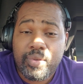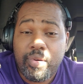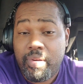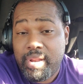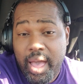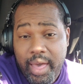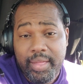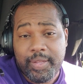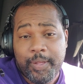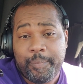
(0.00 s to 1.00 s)
Or not?
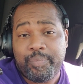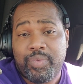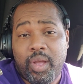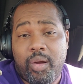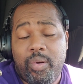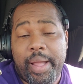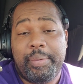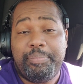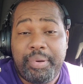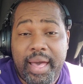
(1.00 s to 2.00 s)
All right,
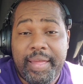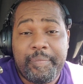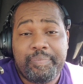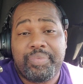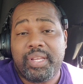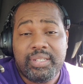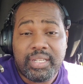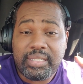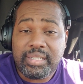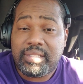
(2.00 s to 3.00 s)
but
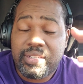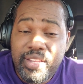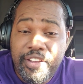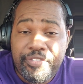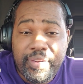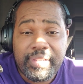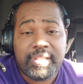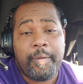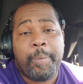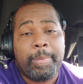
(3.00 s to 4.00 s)
this is the
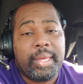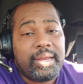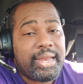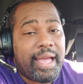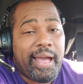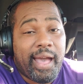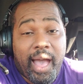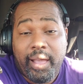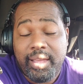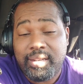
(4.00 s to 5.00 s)
difference. Now,
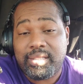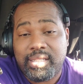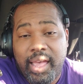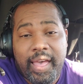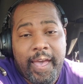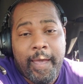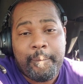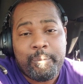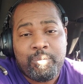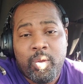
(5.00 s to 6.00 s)
I can decide
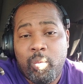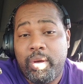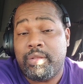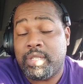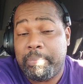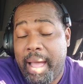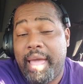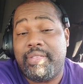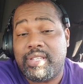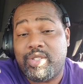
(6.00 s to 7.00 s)
whether to buy
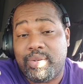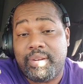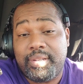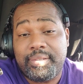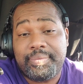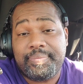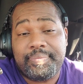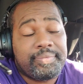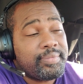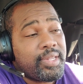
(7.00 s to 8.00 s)
this truck.
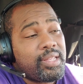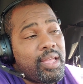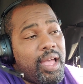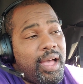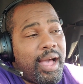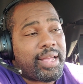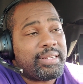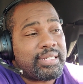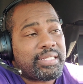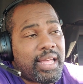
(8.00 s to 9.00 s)
I can
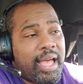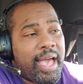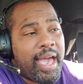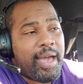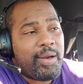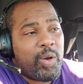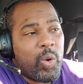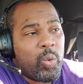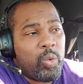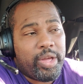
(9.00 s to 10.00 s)
decide
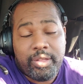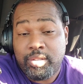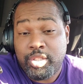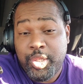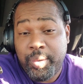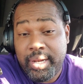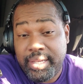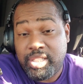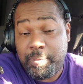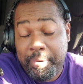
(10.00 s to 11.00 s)
whether to do a
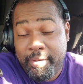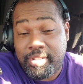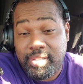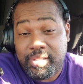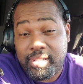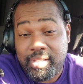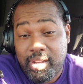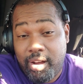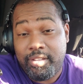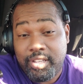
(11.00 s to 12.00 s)
lease purchase
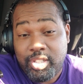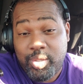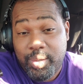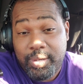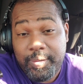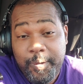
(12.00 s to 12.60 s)
on this truck.